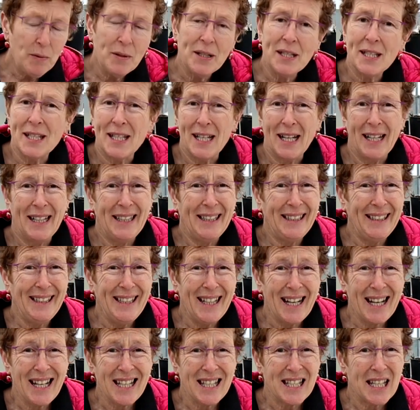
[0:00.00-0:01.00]
would say
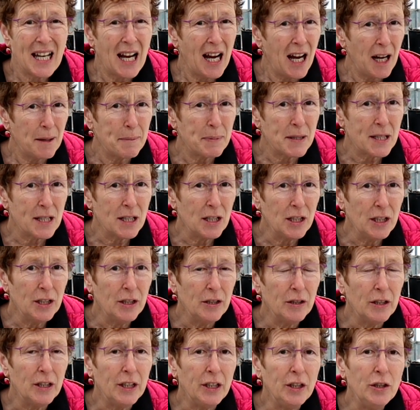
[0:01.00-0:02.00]
yes,
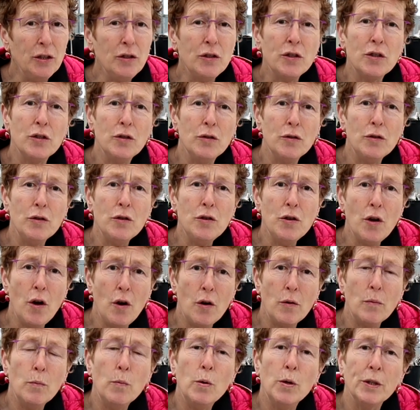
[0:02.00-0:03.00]
absolutely. You do
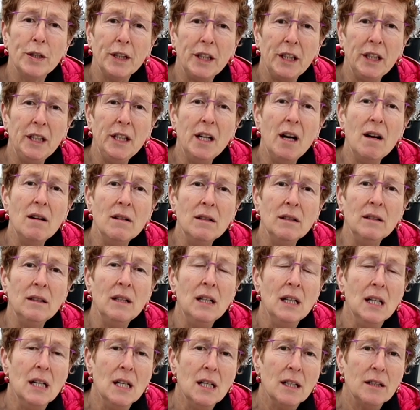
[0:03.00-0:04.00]
not want young
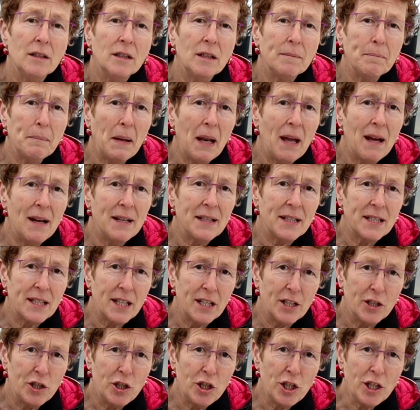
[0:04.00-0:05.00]
plants
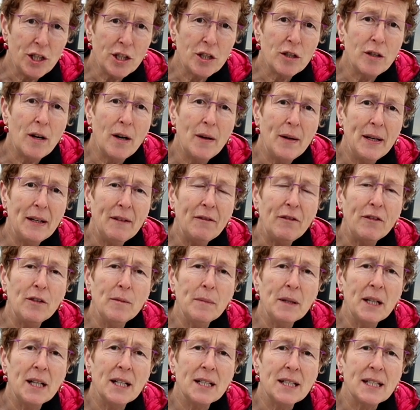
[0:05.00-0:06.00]
that are just growing
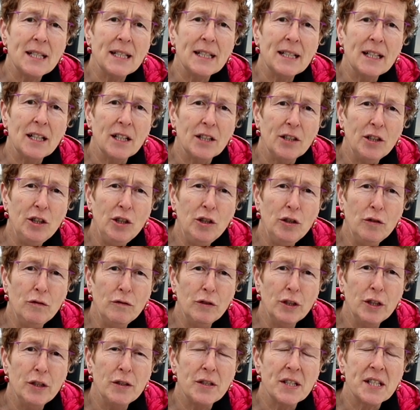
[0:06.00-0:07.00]
from cutting new
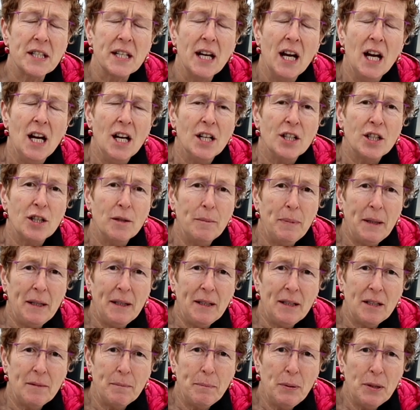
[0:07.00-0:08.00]
roots to
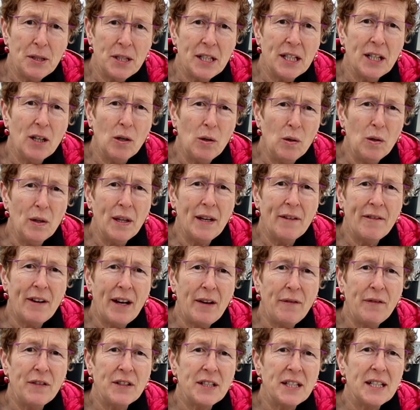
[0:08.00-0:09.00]
be putting all their
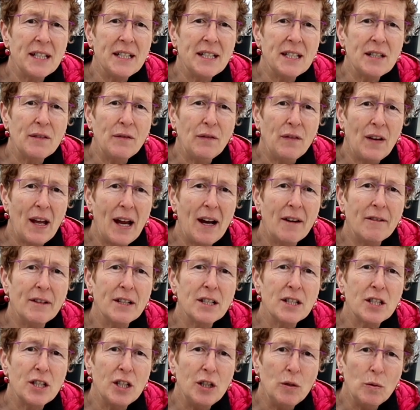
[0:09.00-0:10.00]
effort into
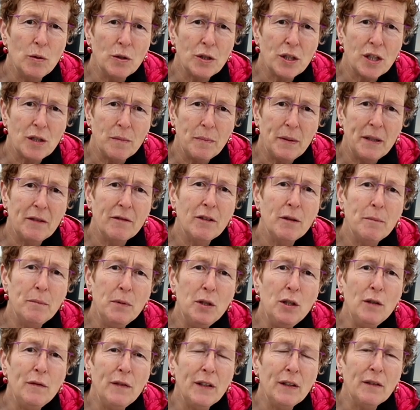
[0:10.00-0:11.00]
flowering. So you want to be
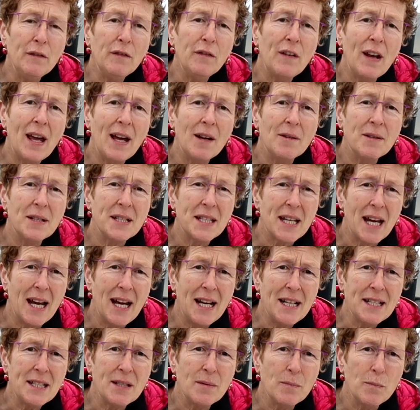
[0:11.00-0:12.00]
removing flowers
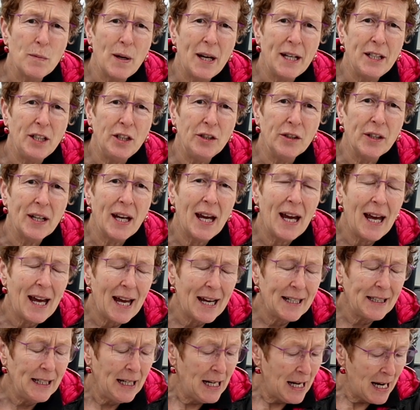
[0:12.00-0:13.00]
as and when you
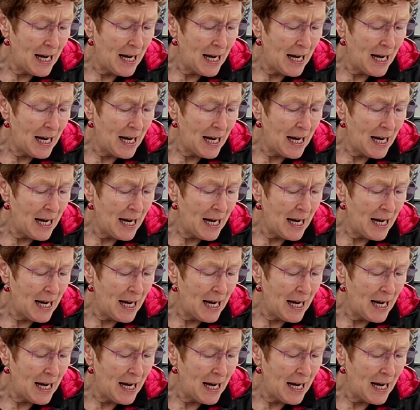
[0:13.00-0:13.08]
can,